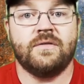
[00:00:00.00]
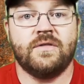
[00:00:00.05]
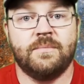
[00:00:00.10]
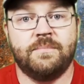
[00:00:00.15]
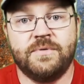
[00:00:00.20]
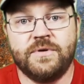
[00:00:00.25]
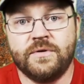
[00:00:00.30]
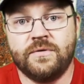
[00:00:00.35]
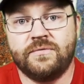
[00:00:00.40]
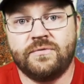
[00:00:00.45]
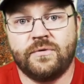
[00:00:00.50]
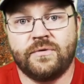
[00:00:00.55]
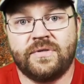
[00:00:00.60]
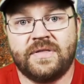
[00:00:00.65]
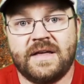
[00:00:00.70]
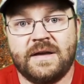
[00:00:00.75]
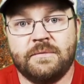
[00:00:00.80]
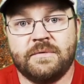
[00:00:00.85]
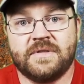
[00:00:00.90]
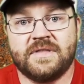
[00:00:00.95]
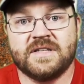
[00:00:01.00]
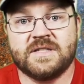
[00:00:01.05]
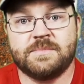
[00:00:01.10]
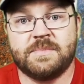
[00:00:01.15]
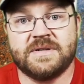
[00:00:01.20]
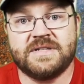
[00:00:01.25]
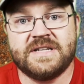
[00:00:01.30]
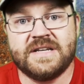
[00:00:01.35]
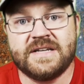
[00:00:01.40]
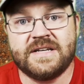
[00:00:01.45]
The beautiful thing with this
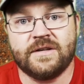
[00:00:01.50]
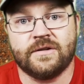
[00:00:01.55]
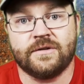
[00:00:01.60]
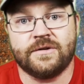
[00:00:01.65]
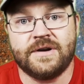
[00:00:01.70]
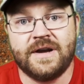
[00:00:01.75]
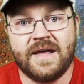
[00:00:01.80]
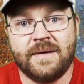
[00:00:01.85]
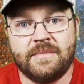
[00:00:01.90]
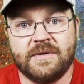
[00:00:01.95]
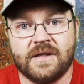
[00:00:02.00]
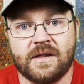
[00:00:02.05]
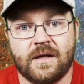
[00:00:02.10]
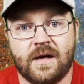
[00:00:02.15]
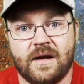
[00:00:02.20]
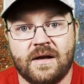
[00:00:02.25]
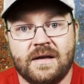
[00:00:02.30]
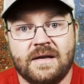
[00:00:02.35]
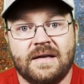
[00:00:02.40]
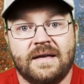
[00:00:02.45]
particular nebula